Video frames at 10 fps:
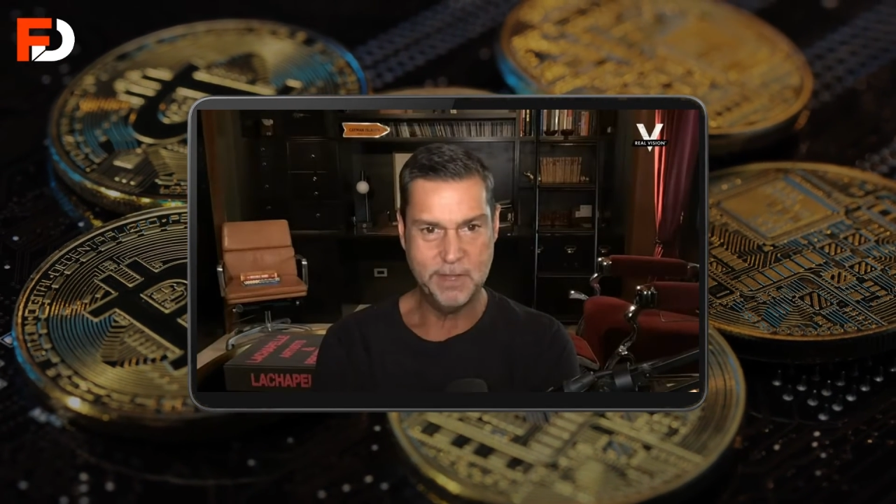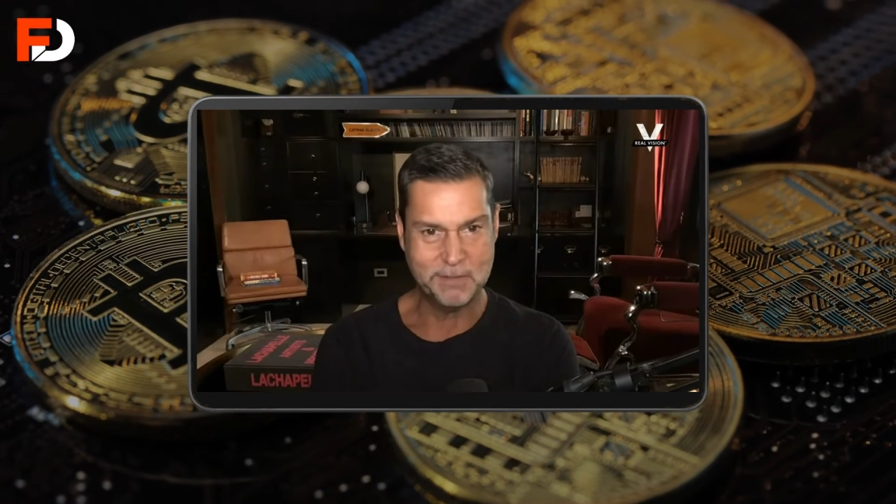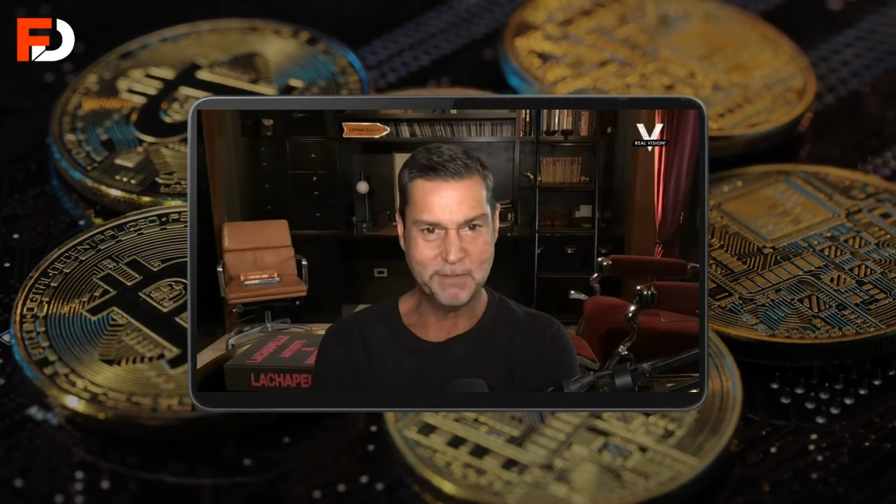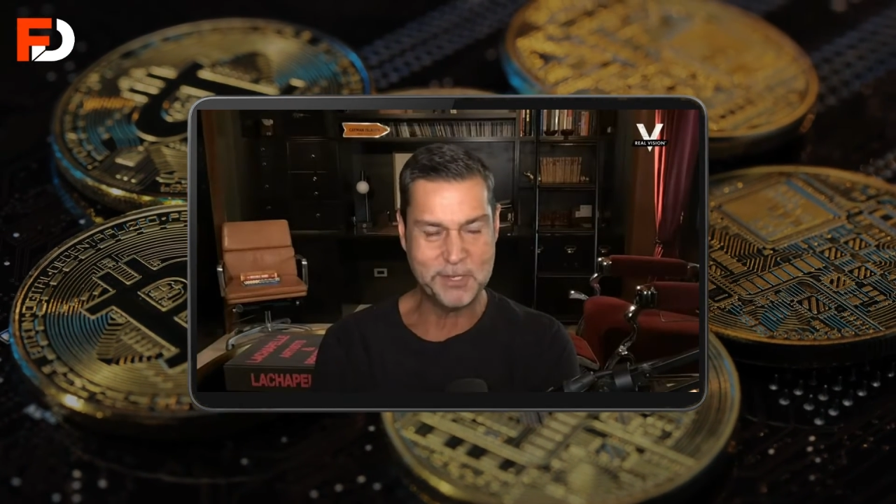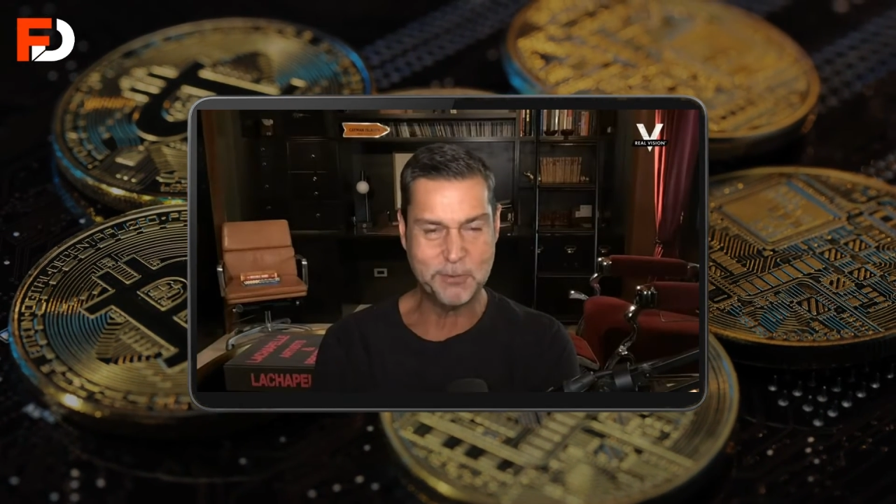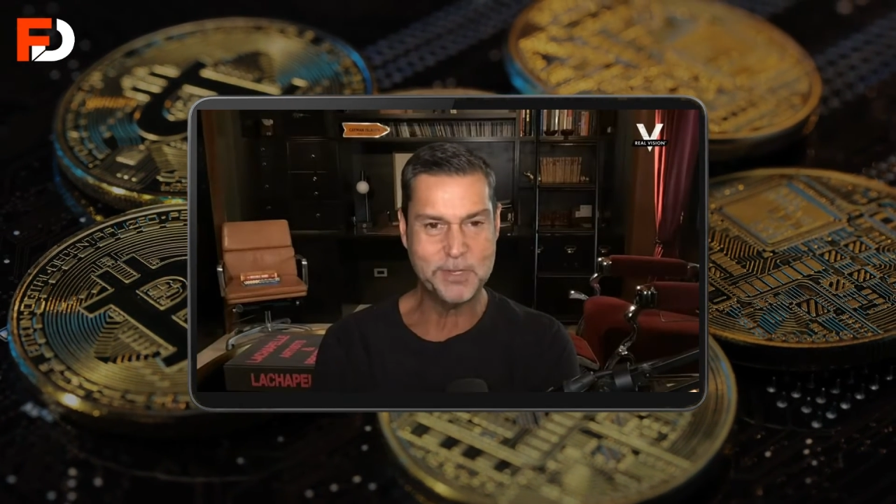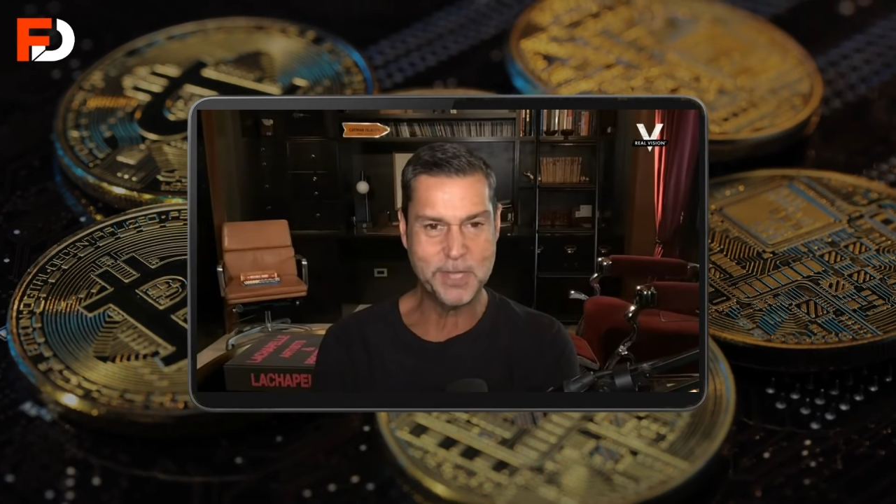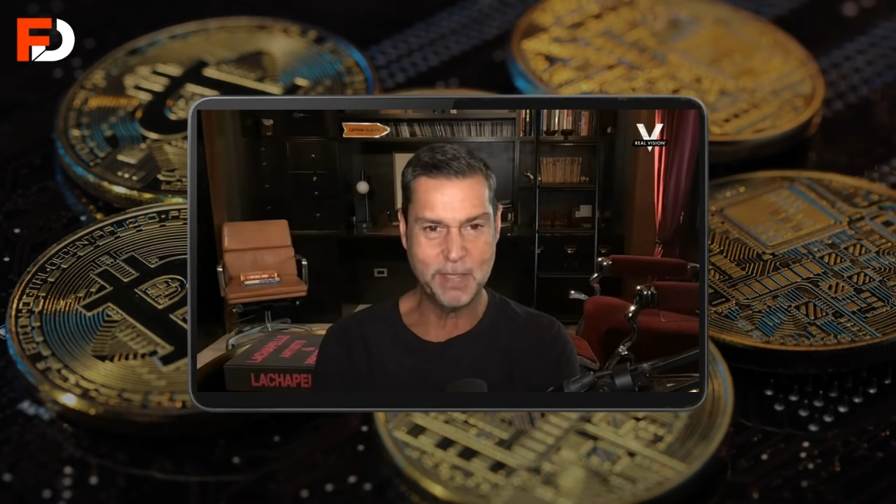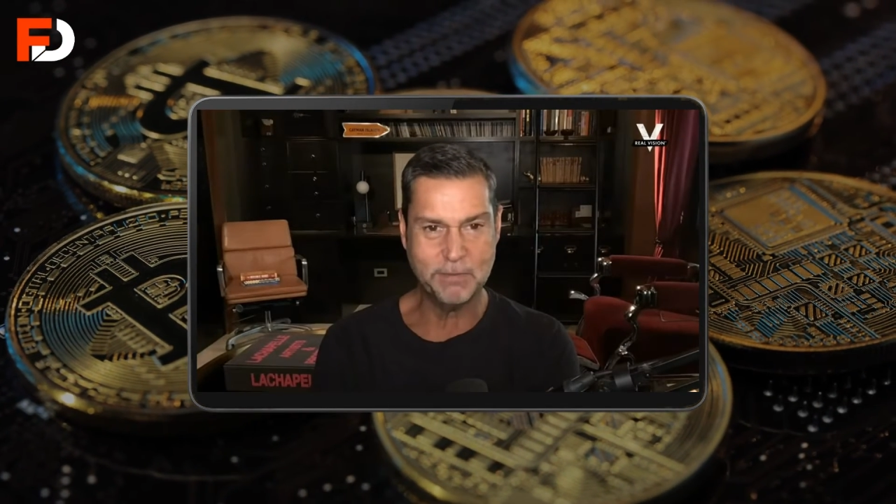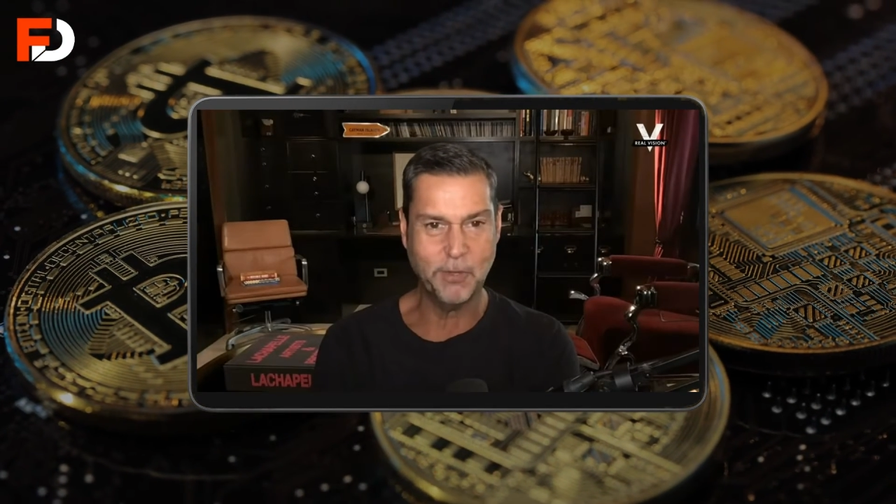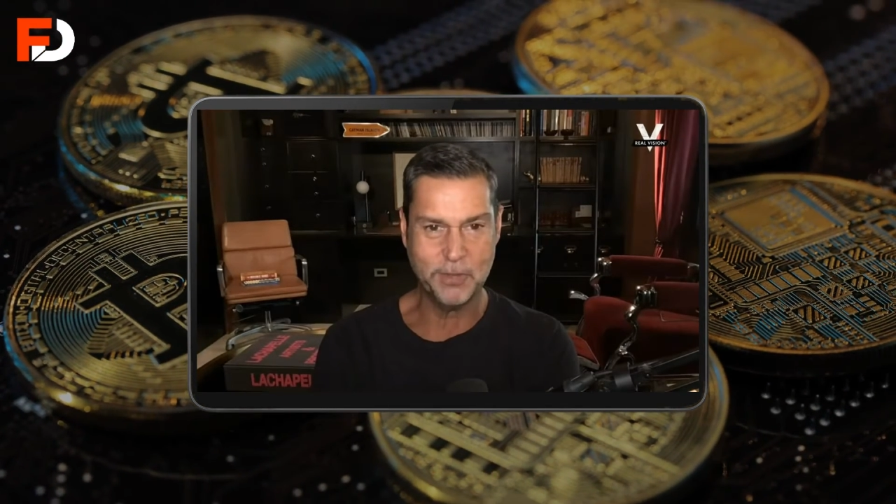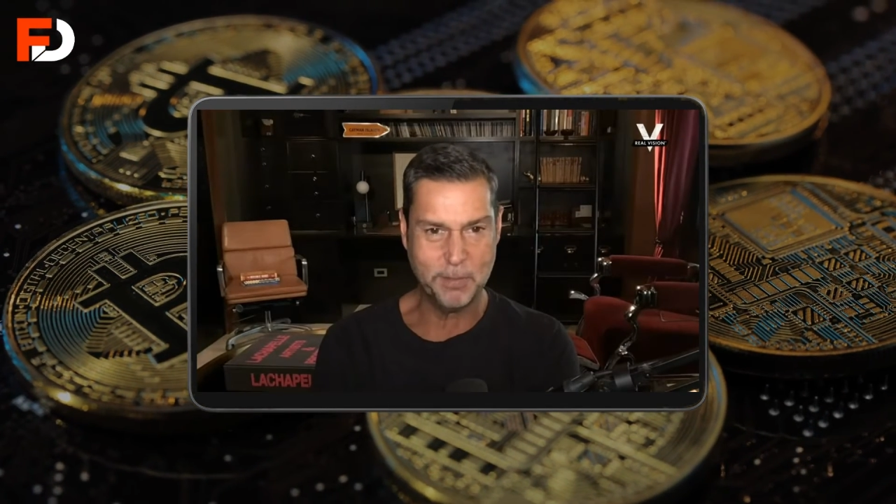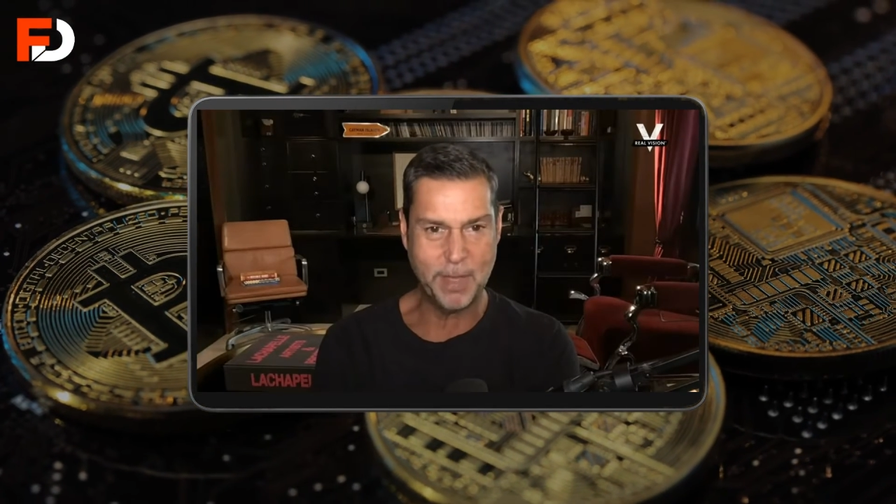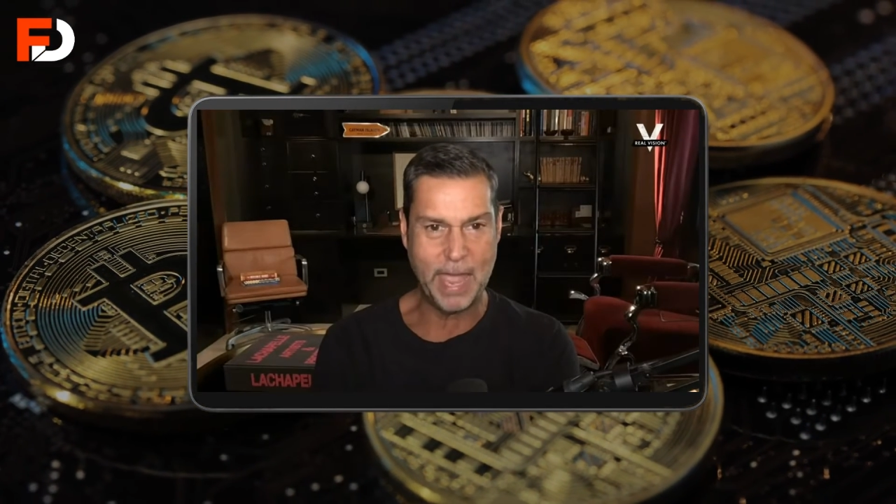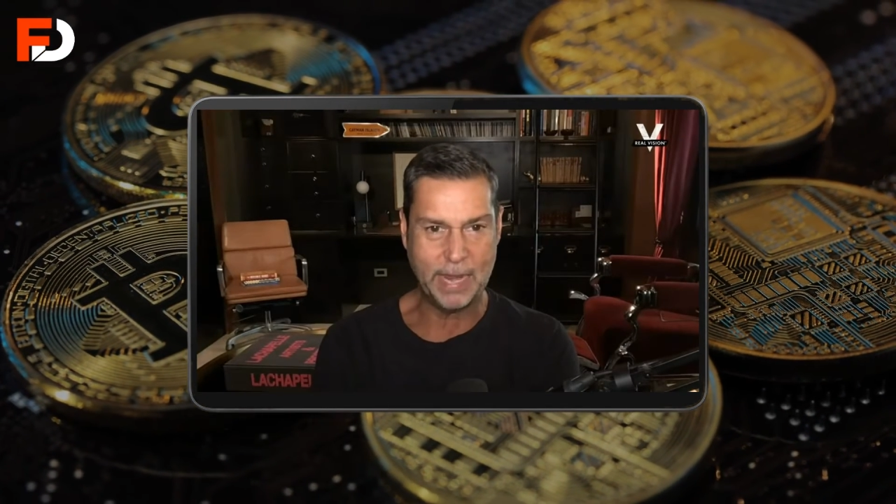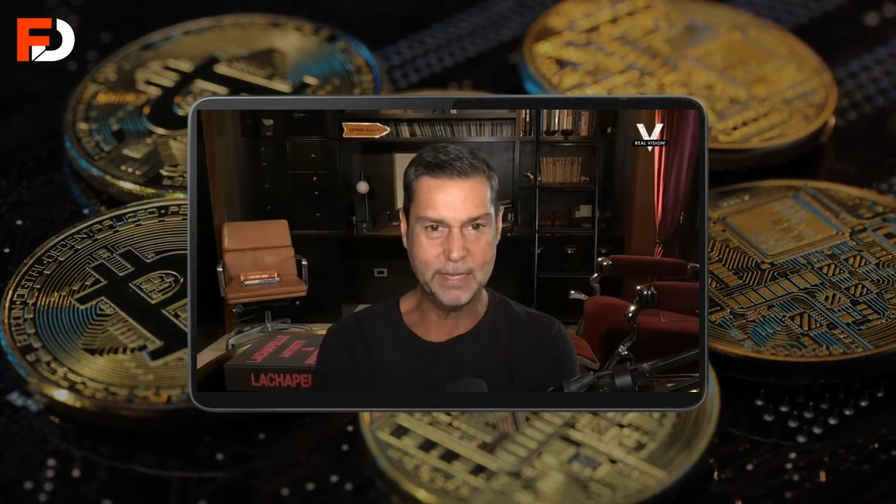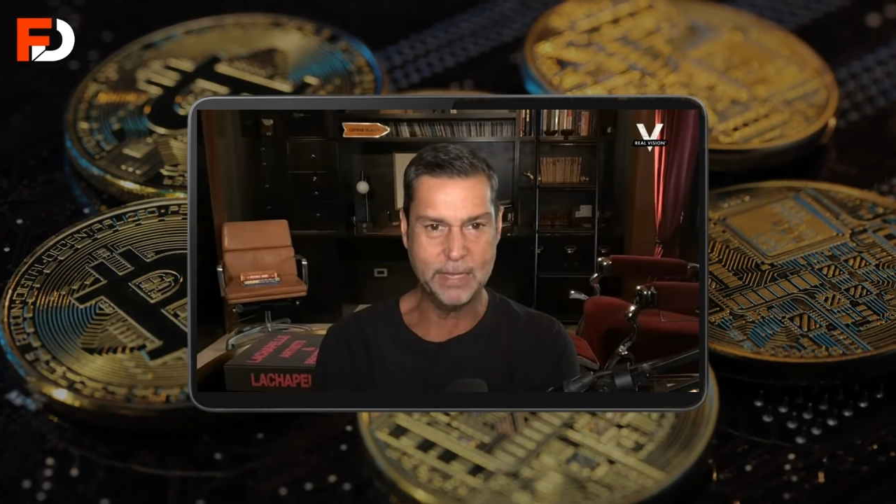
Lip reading: because the Federal Reserve have got your back.